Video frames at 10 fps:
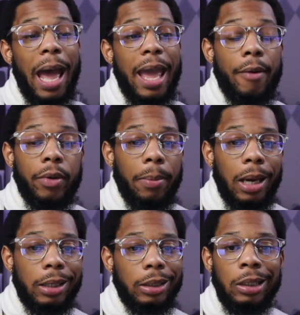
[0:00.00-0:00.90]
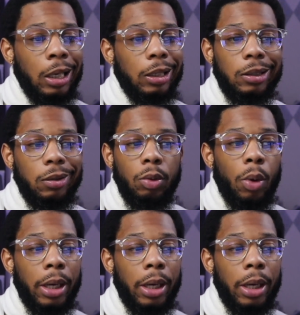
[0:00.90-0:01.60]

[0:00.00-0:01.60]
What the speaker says: everybody, you ain't